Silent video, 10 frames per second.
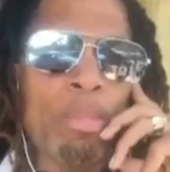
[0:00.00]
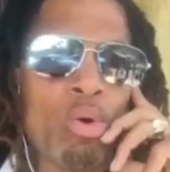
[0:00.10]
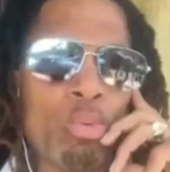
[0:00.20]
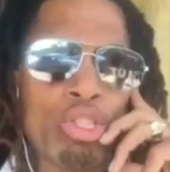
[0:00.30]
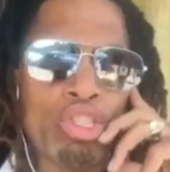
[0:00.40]

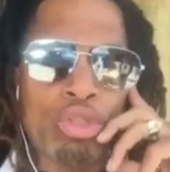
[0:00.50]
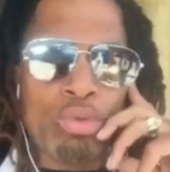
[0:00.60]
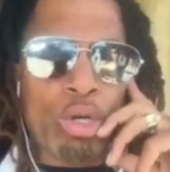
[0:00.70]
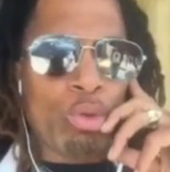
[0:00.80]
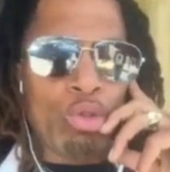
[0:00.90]
on what you
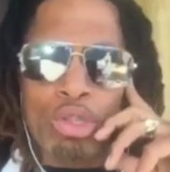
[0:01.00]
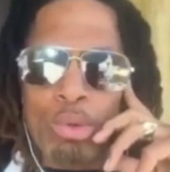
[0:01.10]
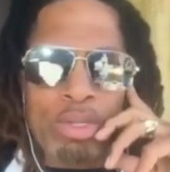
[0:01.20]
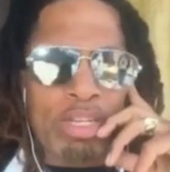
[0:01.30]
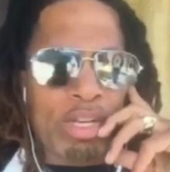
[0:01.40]
know, you
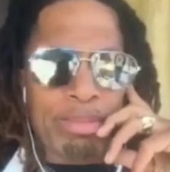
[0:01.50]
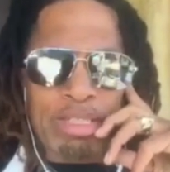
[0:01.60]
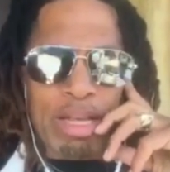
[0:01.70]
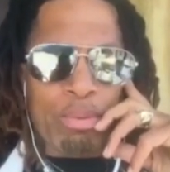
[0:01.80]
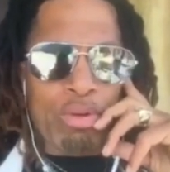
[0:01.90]
don't get
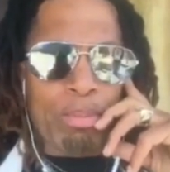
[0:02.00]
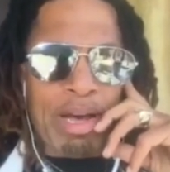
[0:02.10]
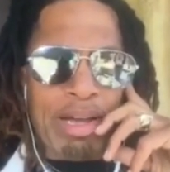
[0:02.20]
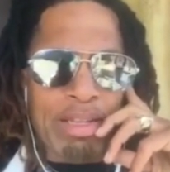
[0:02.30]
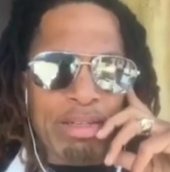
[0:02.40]
upset with
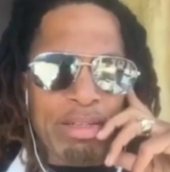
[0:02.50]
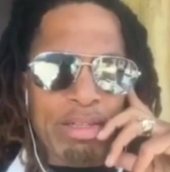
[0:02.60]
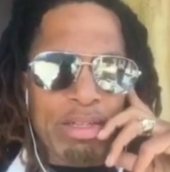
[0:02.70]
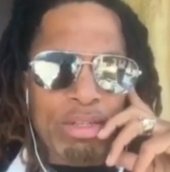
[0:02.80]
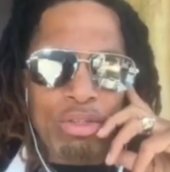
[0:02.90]
nobody.
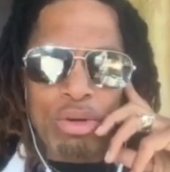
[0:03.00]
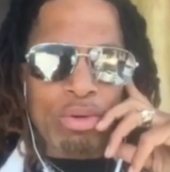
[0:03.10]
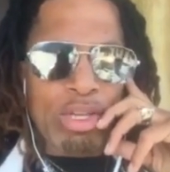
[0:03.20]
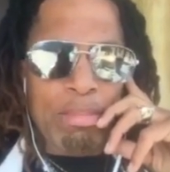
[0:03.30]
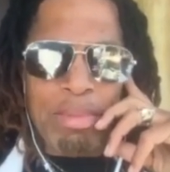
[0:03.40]
You
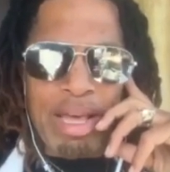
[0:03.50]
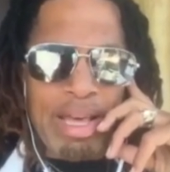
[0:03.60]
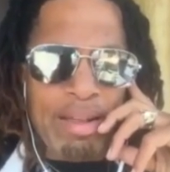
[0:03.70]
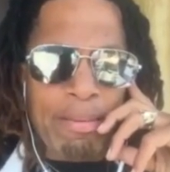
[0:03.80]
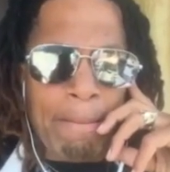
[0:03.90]
don't get
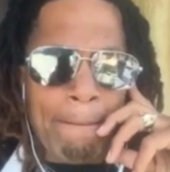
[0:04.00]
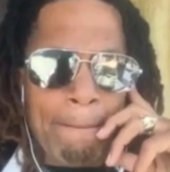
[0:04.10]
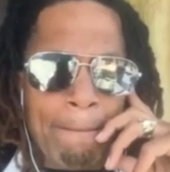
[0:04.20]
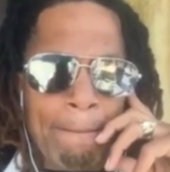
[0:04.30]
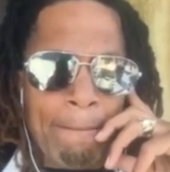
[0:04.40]
mad.
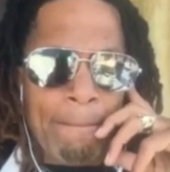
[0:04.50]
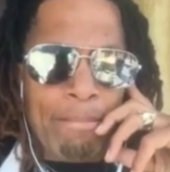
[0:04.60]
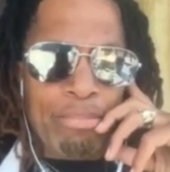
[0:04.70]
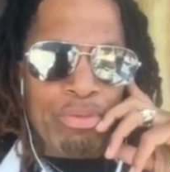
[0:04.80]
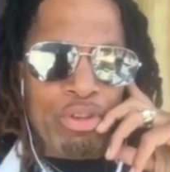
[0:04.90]

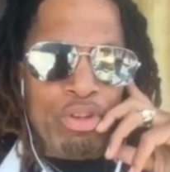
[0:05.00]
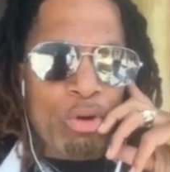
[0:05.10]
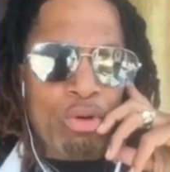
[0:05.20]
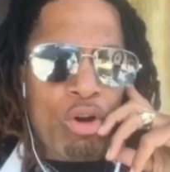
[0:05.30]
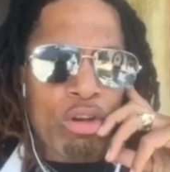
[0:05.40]
You
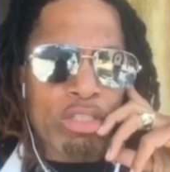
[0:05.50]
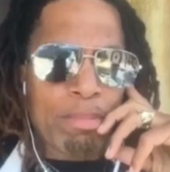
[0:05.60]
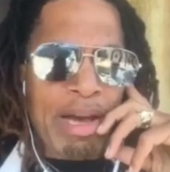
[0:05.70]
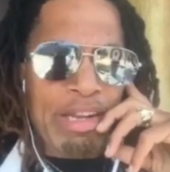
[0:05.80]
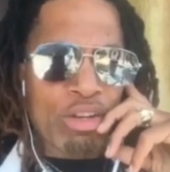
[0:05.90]
don't call
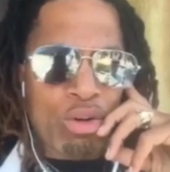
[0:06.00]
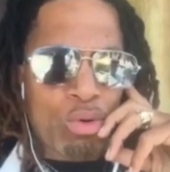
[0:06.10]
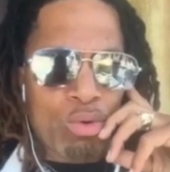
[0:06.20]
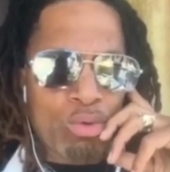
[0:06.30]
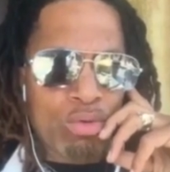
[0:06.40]
somebody a
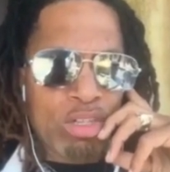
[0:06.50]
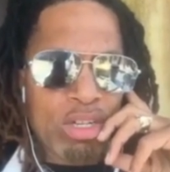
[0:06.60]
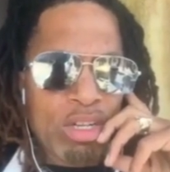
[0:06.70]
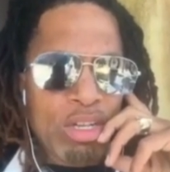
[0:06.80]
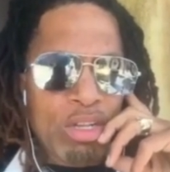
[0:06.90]
coon.
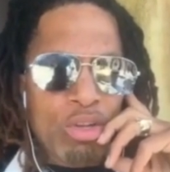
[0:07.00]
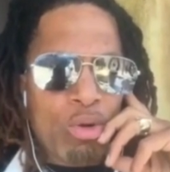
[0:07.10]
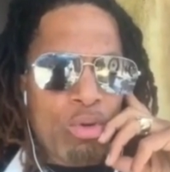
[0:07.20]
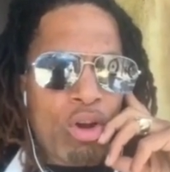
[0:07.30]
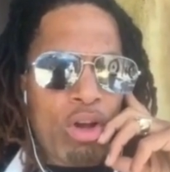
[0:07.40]
You
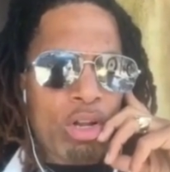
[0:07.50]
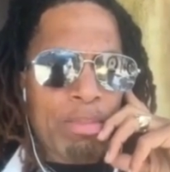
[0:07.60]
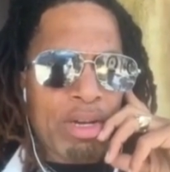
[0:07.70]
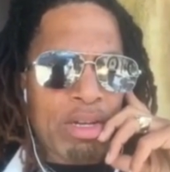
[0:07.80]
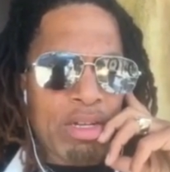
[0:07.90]
don't call them
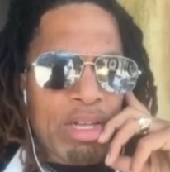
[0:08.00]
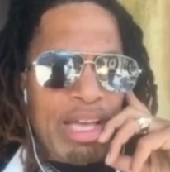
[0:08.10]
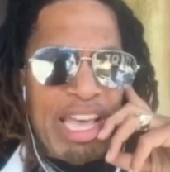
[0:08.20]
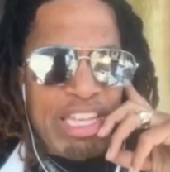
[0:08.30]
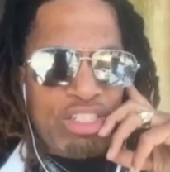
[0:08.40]
an
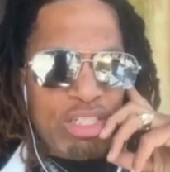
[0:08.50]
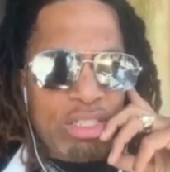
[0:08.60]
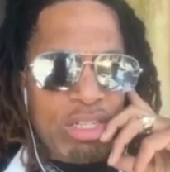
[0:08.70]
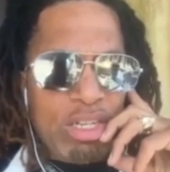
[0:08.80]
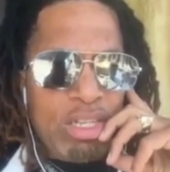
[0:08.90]
agent.
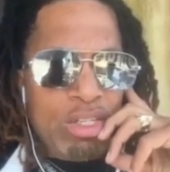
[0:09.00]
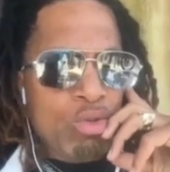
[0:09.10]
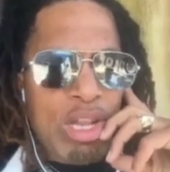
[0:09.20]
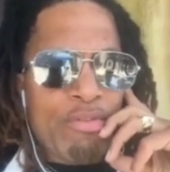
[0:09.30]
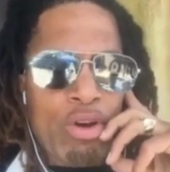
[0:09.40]

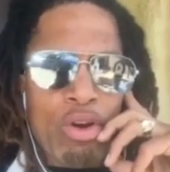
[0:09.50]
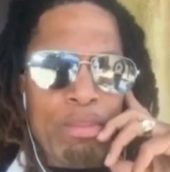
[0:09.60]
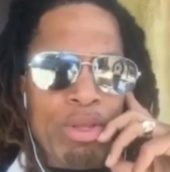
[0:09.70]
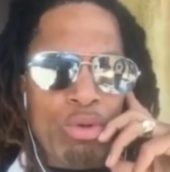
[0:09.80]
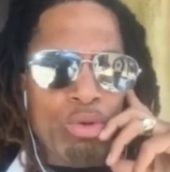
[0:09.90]
You never heard
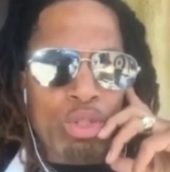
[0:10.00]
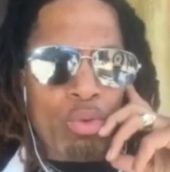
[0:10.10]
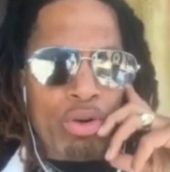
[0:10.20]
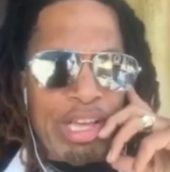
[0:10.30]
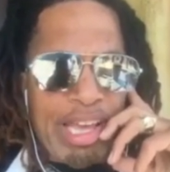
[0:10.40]
me use the
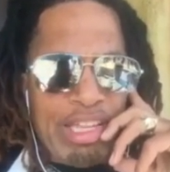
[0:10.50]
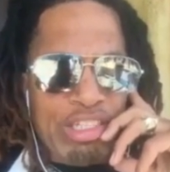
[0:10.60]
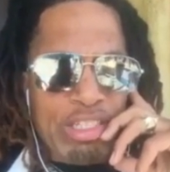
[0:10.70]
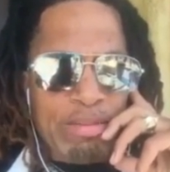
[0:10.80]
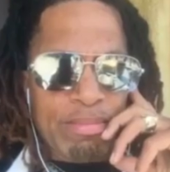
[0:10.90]
word
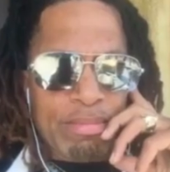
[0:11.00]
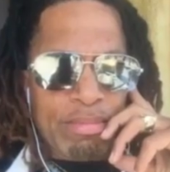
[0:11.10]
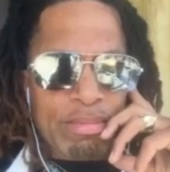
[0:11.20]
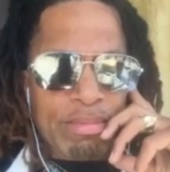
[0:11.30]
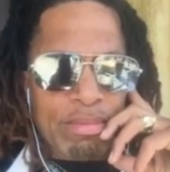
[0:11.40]
agent.
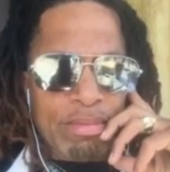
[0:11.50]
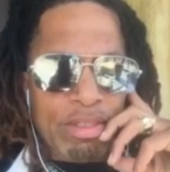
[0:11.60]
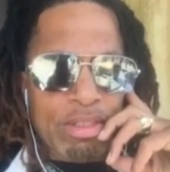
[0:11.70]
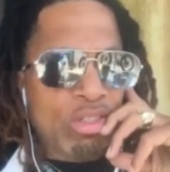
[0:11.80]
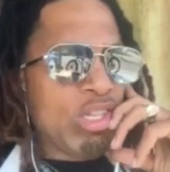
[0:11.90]

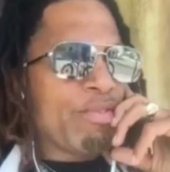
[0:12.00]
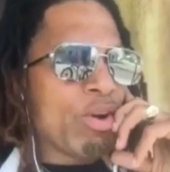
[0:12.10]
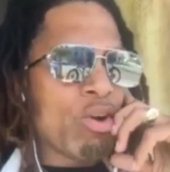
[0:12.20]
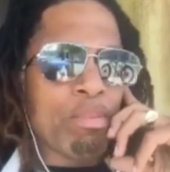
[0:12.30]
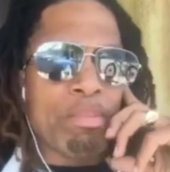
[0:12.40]
You never
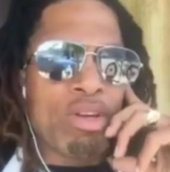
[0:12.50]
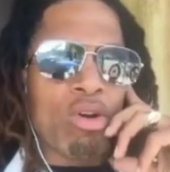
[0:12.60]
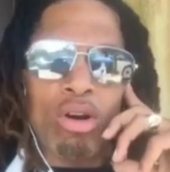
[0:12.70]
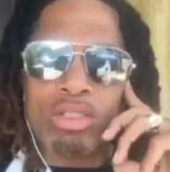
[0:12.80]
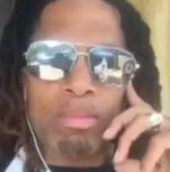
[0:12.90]
heard me
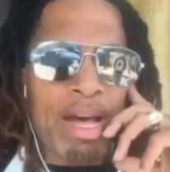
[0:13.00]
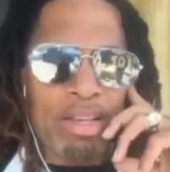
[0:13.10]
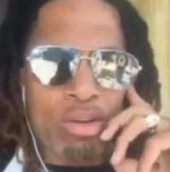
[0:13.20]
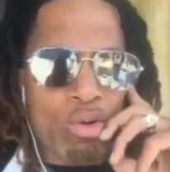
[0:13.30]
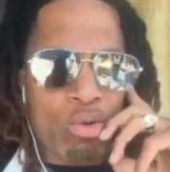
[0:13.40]
call
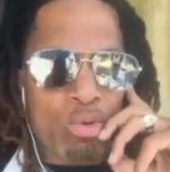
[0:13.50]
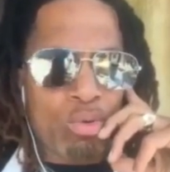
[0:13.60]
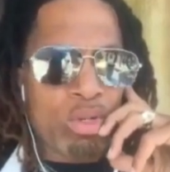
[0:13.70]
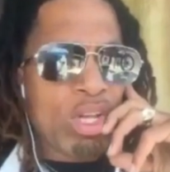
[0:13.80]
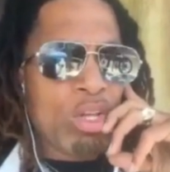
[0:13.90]
somebody a
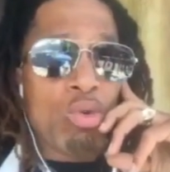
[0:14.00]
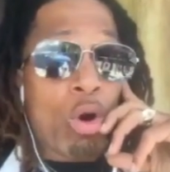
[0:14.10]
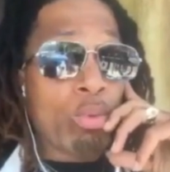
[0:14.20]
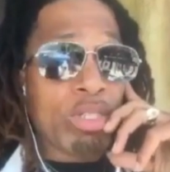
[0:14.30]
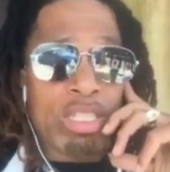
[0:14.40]
coon. You
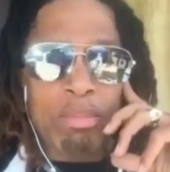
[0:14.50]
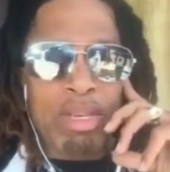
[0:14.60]
always see me